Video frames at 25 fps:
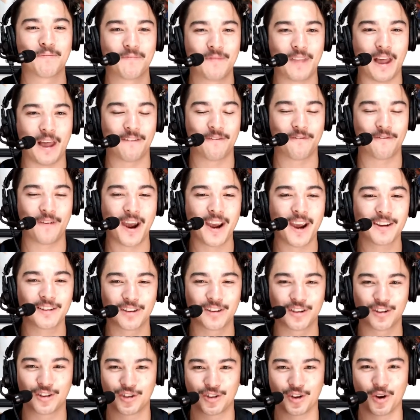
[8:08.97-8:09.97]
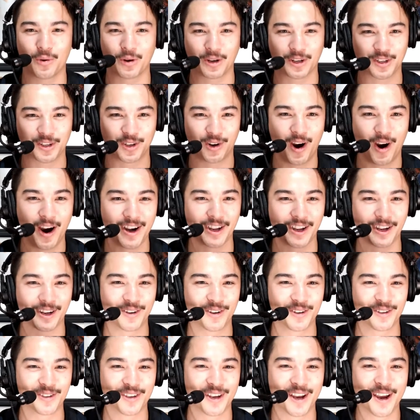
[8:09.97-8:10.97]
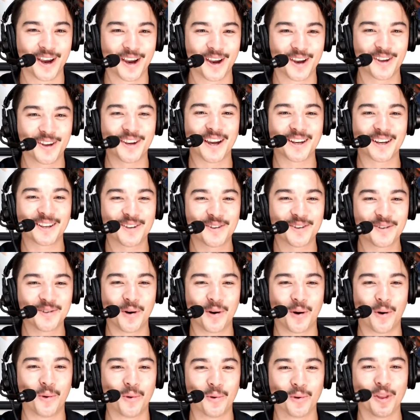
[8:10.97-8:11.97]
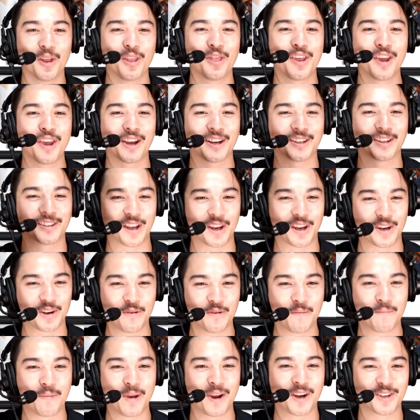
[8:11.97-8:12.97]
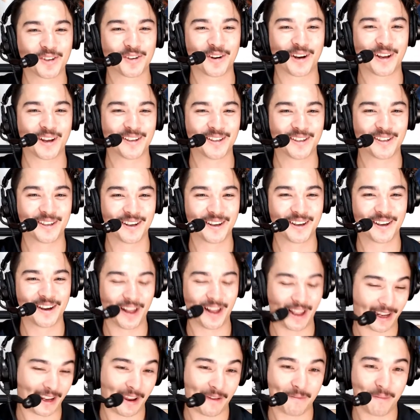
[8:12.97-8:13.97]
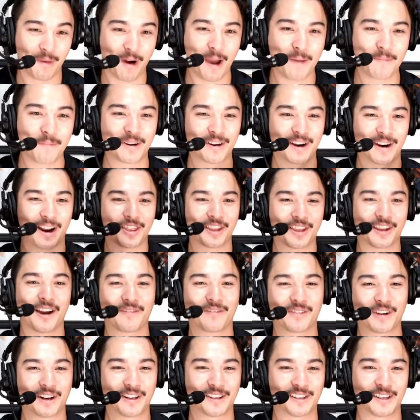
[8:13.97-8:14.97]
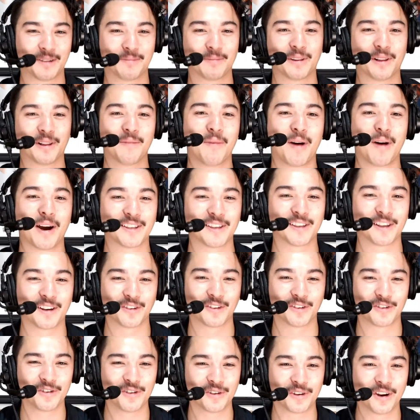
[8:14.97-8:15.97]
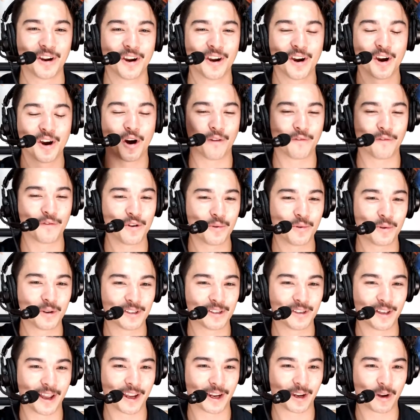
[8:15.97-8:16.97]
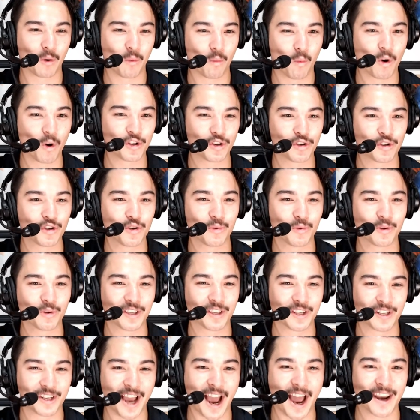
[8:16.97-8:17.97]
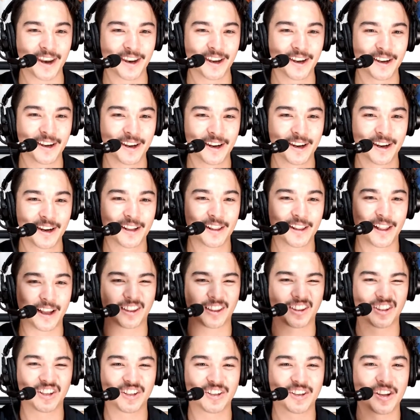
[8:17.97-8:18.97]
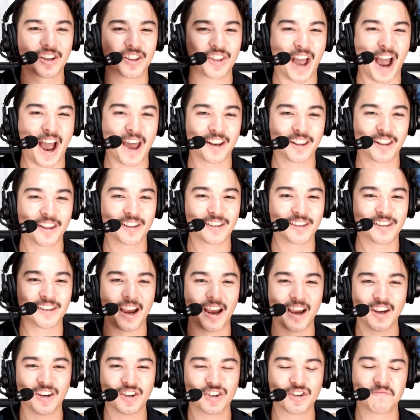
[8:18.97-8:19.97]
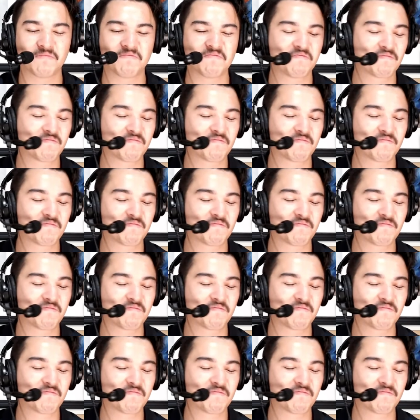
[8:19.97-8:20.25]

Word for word: that phase is so exciting because you get to do all the things that you picture as, like in my opinion, I think I've got a similar mindset as you, of you as like what you do as a dad. Like the, the adolescent age,